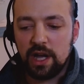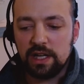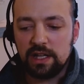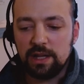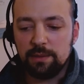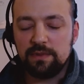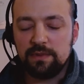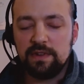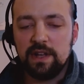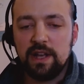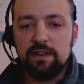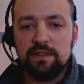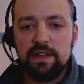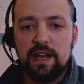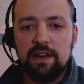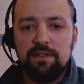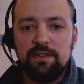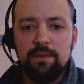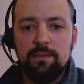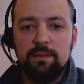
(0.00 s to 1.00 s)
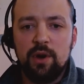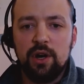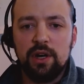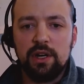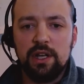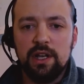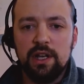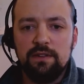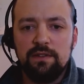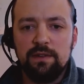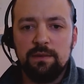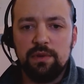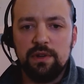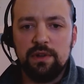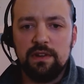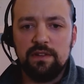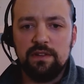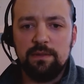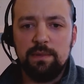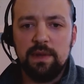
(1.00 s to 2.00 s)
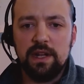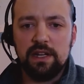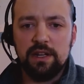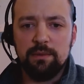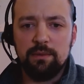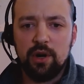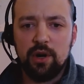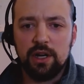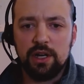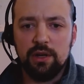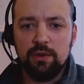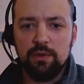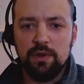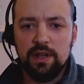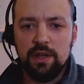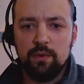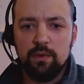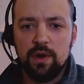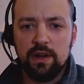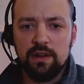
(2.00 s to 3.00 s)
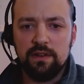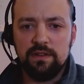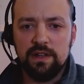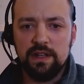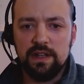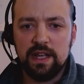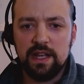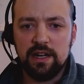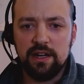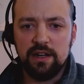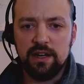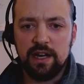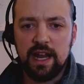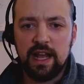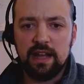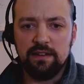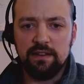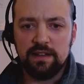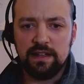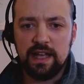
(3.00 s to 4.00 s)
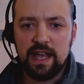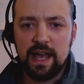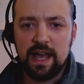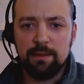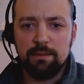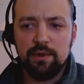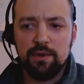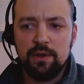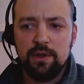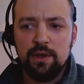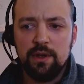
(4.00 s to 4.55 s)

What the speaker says: themselves out from the market, from participating in the market when they want to see that on an exit cap.